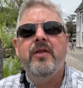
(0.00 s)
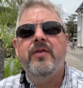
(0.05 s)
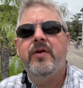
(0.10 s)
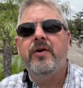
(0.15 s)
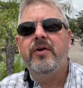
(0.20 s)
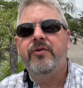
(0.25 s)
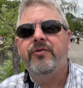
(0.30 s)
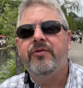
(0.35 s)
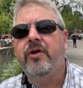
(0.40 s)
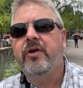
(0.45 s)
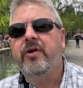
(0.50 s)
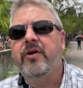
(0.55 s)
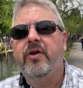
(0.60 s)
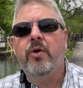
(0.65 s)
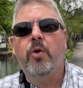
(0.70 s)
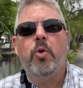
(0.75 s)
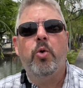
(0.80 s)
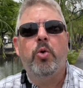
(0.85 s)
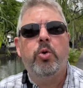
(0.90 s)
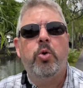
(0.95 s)
There's an
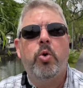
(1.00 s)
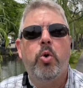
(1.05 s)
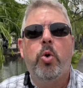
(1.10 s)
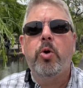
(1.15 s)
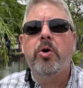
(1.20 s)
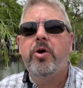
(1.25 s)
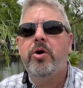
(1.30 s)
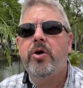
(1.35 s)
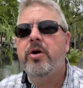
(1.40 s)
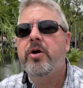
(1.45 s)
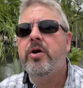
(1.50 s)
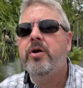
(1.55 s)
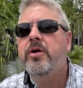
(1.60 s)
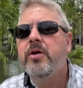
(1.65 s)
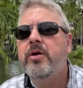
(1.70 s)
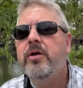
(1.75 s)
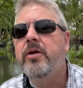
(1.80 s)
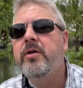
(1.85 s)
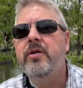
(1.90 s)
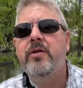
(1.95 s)
old quarter.
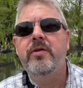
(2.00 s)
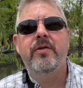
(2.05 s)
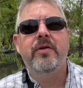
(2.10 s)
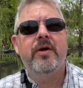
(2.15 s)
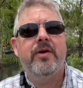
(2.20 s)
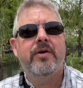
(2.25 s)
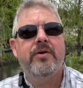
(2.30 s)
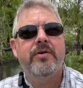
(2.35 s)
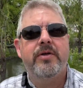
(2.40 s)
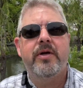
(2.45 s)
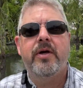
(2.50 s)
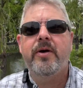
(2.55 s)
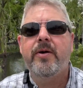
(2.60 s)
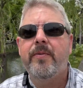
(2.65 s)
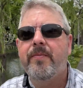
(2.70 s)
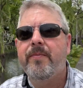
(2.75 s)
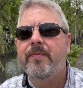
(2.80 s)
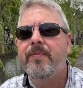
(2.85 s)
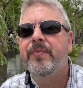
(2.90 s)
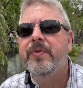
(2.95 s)
There's
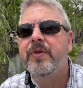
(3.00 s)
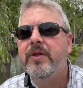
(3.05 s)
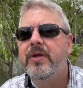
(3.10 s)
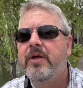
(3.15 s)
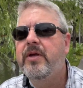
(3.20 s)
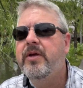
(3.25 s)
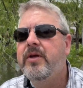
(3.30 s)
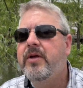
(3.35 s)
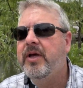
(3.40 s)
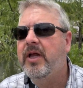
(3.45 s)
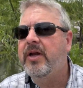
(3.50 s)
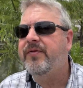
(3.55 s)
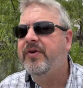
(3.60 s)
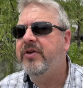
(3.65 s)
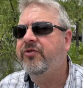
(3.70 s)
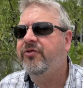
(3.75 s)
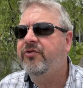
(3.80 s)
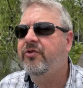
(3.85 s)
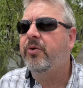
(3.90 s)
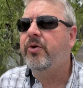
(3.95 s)
kind of a
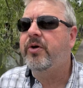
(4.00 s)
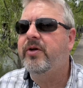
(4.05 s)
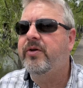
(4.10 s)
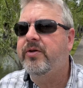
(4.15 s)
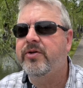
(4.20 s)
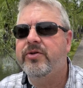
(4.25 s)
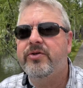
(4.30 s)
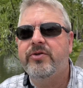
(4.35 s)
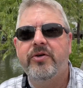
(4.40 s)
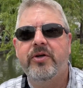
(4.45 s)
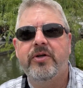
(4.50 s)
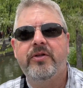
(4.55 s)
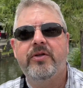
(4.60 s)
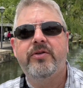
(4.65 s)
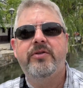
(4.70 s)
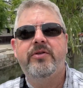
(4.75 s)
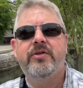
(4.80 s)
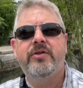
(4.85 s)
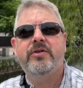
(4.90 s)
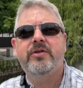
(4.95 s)
historic district.
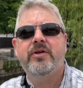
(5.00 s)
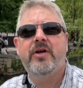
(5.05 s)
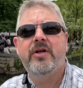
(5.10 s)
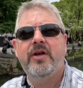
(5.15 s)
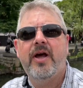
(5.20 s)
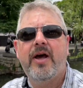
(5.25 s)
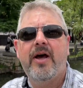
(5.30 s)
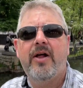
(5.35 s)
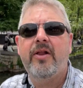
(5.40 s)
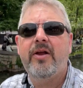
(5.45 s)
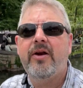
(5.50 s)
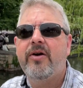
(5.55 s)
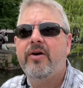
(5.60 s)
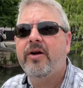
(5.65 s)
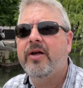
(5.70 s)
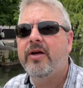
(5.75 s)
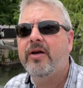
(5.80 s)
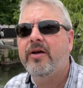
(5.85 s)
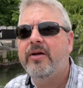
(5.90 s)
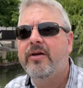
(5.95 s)
There's this canal
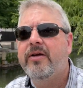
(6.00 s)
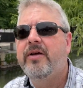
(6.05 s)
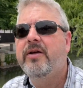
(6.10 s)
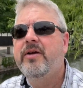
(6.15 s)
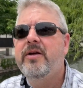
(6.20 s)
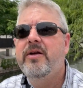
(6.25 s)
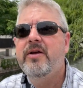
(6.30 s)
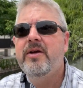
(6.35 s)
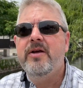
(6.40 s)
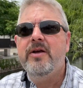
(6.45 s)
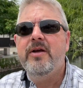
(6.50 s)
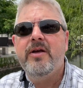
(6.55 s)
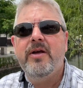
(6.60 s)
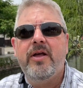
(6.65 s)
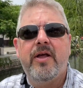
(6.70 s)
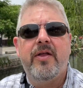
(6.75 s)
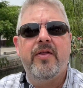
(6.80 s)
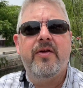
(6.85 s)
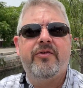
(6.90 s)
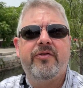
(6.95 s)
area.
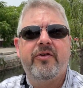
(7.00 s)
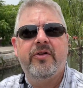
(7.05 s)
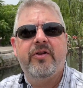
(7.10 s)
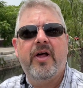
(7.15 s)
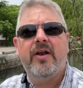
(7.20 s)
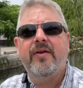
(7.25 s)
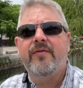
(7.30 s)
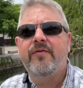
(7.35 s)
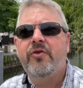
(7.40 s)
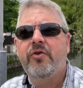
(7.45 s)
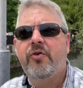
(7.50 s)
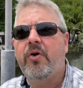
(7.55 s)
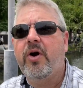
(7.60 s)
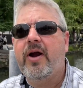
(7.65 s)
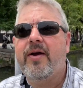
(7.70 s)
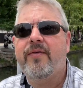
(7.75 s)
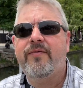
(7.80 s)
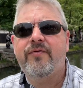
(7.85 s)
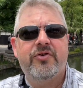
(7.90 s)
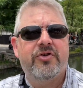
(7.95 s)
There's a lot of
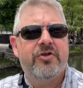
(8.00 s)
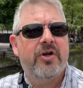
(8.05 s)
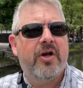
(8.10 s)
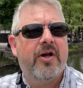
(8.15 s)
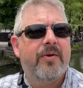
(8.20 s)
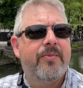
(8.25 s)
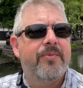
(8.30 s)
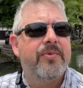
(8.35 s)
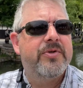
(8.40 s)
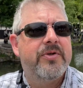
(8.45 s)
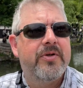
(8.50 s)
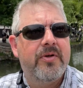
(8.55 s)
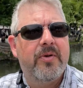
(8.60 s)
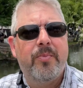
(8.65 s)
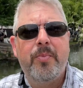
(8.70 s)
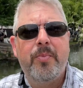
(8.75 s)
craft shops.